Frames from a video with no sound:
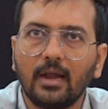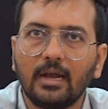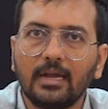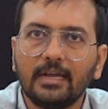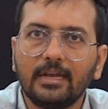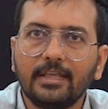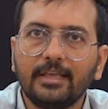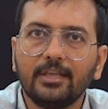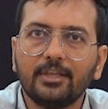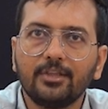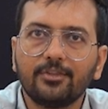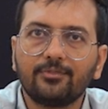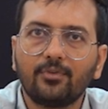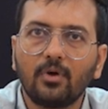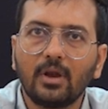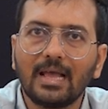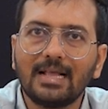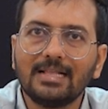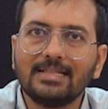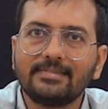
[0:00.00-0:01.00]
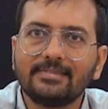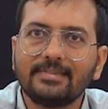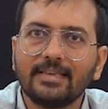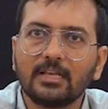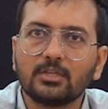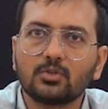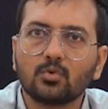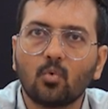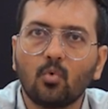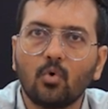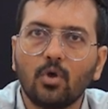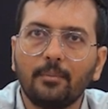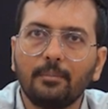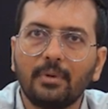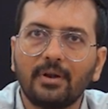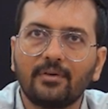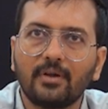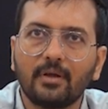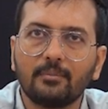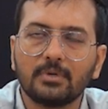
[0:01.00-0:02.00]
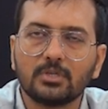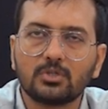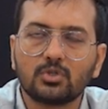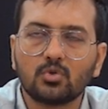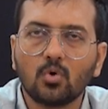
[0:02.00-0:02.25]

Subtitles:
and D is for LCX, OM and ramus.